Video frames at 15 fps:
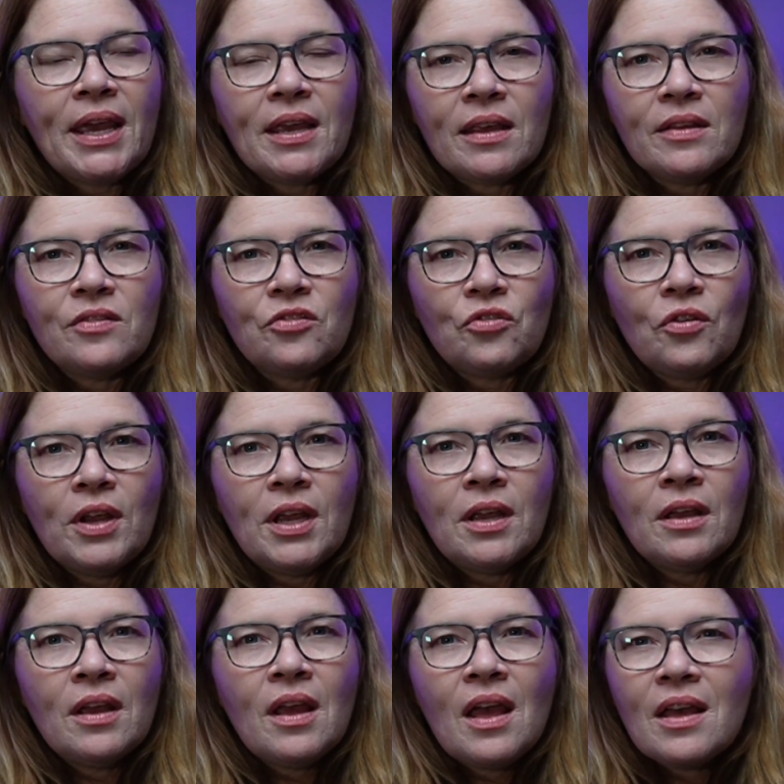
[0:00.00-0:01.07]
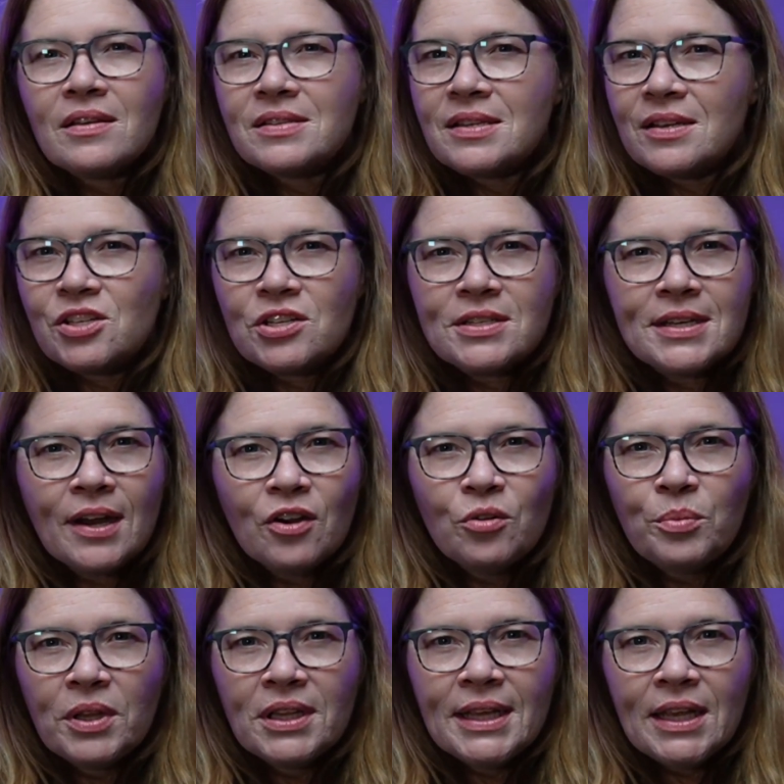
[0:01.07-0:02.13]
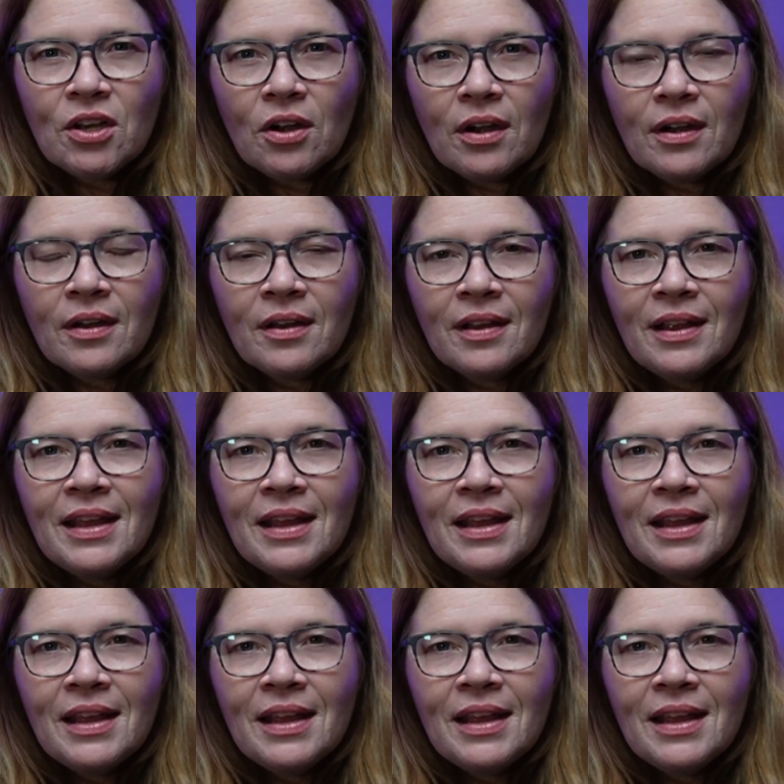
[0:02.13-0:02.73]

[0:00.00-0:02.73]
history as such a terrible leader,